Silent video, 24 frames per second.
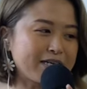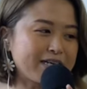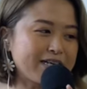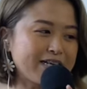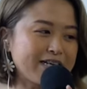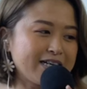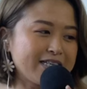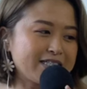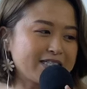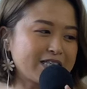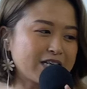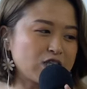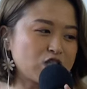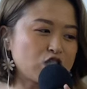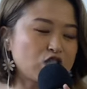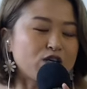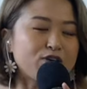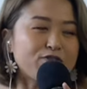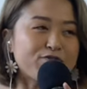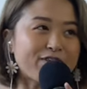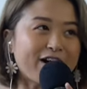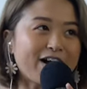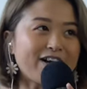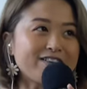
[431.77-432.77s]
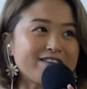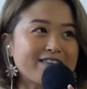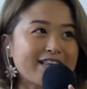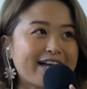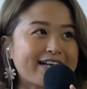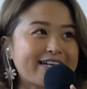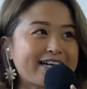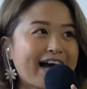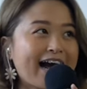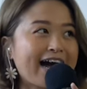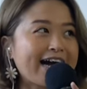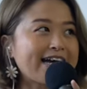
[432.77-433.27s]
because she felt
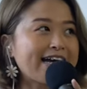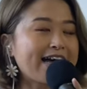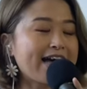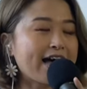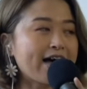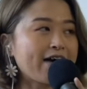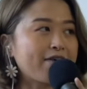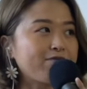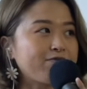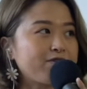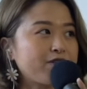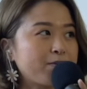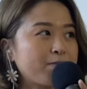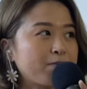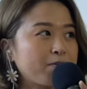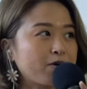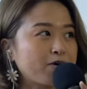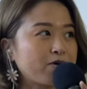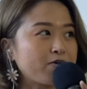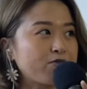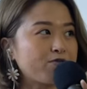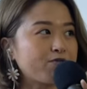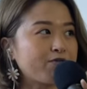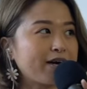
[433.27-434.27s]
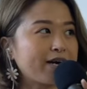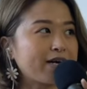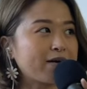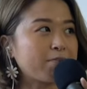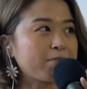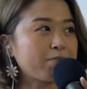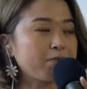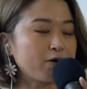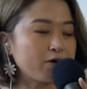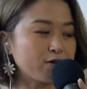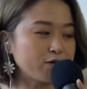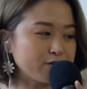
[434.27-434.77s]
like I have the
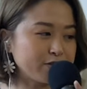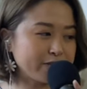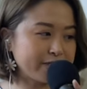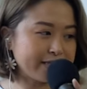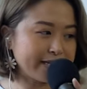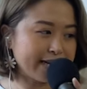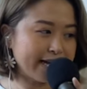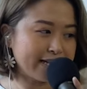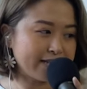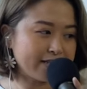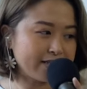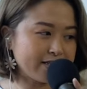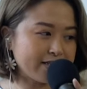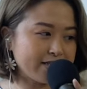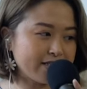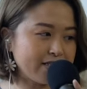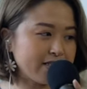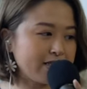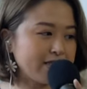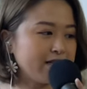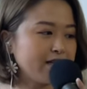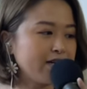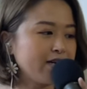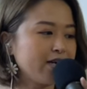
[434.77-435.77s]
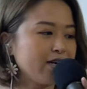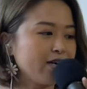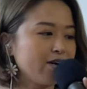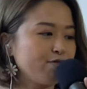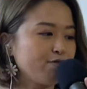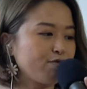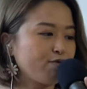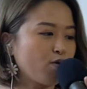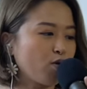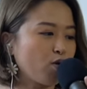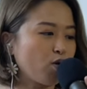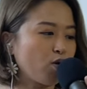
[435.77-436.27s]
perfect personality
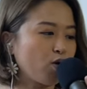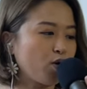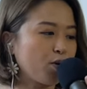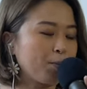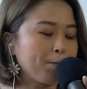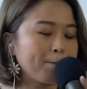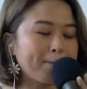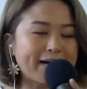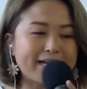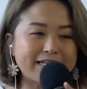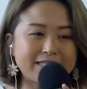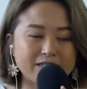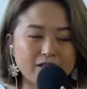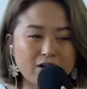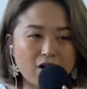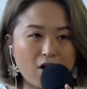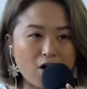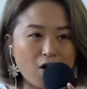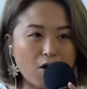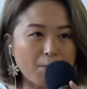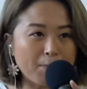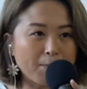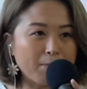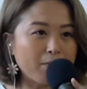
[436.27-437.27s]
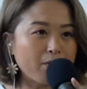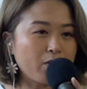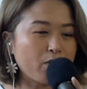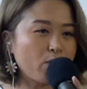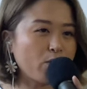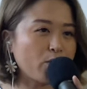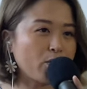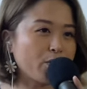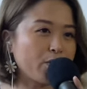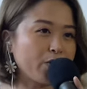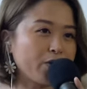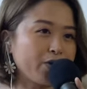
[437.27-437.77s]
for mass com
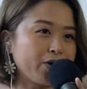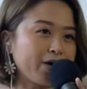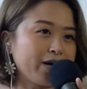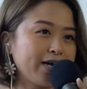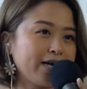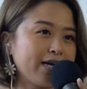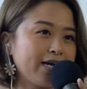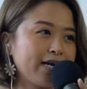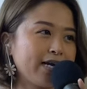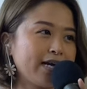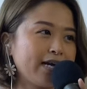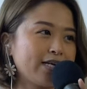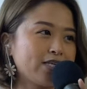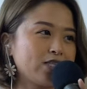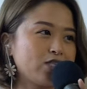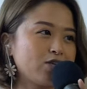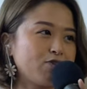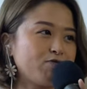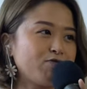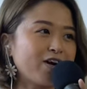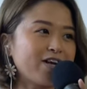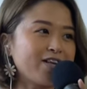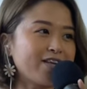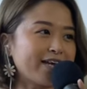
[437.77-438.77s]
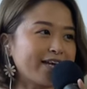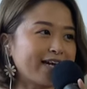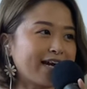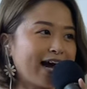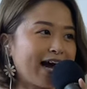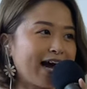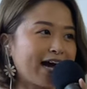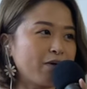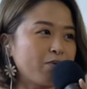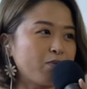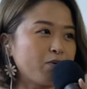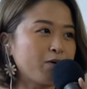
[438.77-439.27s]
or she felt like
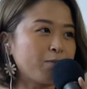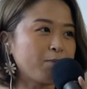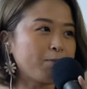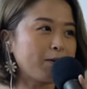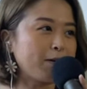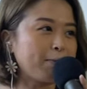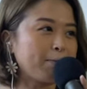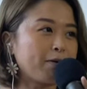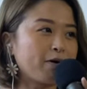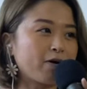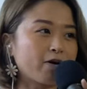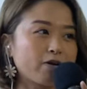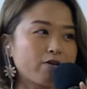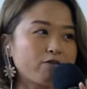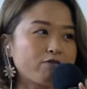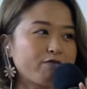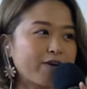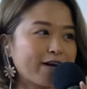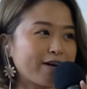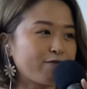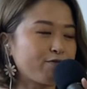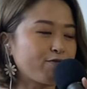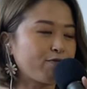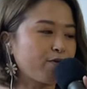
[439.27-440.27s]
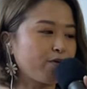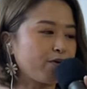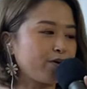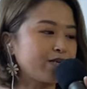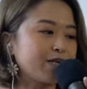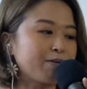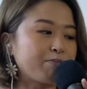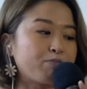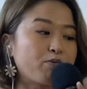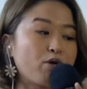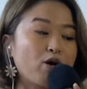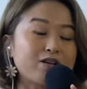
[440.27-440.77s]
I would be perfect for
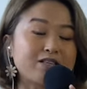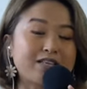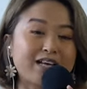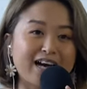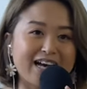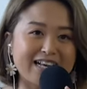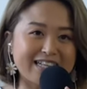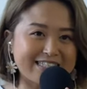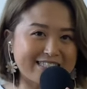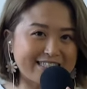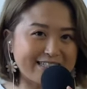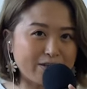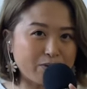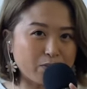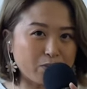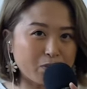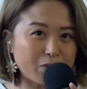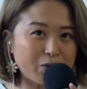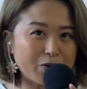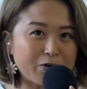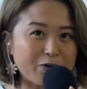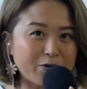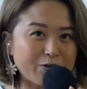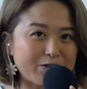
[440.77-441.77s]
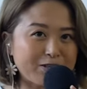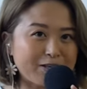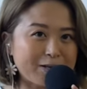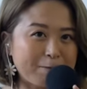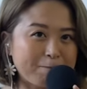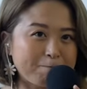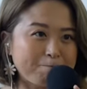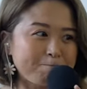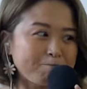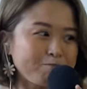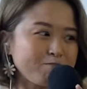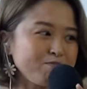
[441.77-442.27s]
the broadcasting world.
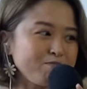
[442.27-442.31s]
